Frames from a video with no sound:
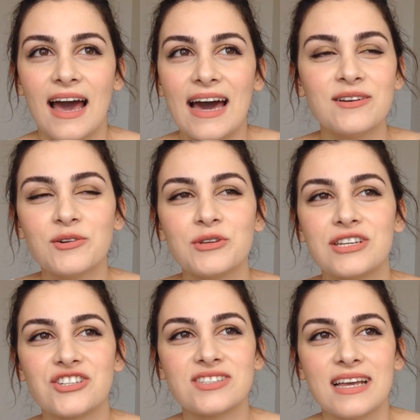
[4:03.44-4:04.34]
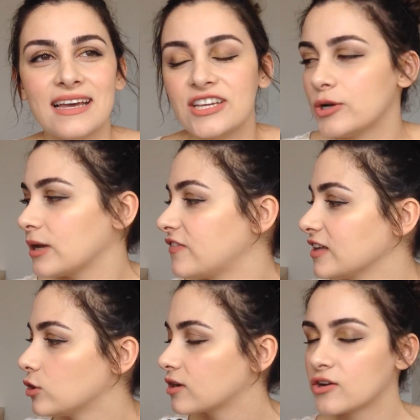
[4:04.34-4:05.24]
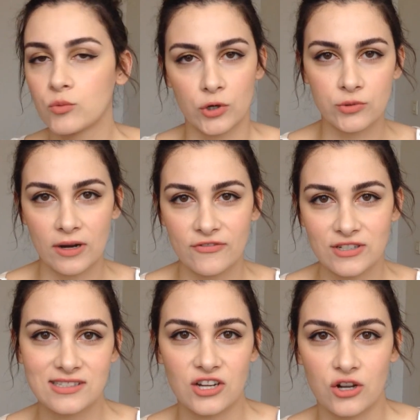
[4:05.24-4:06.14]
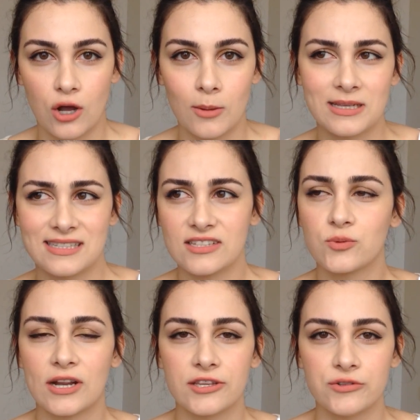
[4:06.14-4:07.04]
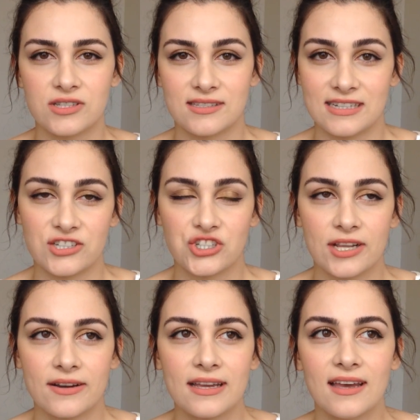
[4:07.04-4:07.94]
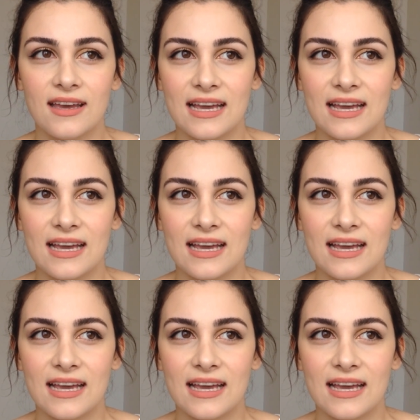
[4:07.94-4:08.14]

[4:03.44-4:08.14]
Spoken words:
I don't know, you could just, if I look on wordreference.com, because that's what I use as a dictionary,